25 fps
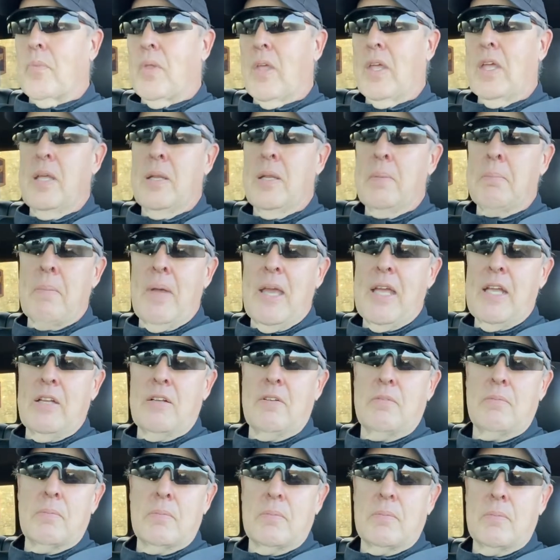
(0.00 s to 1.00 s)

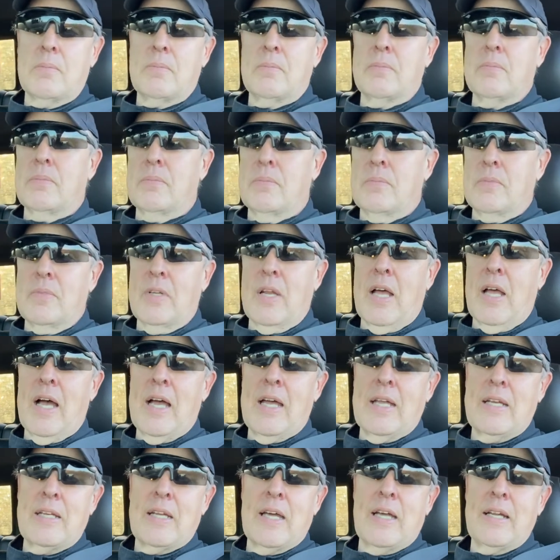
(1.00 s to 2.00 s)
Inmate
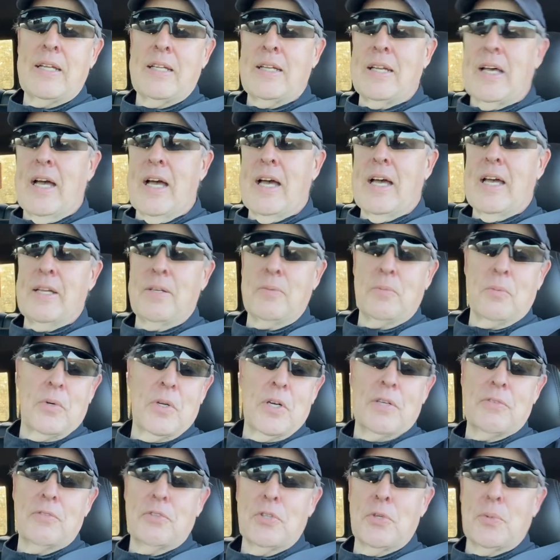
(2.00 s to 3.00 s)
999,
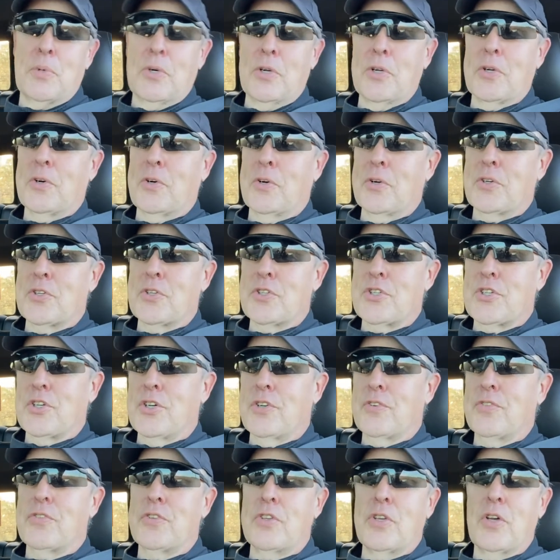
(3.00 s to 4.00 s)
whatever you want to call
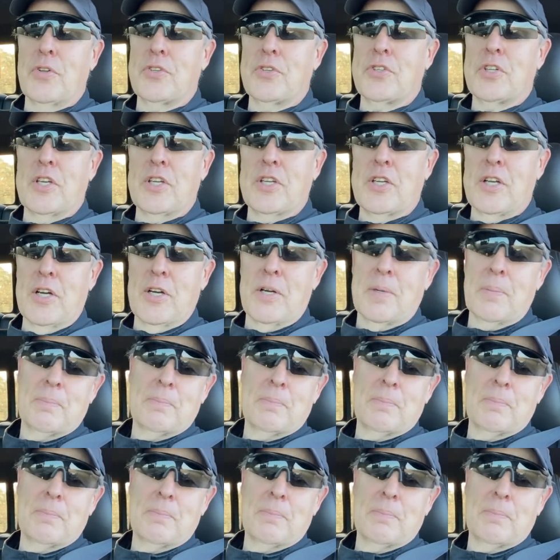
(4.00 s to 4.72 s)
yourself. Y'all take care.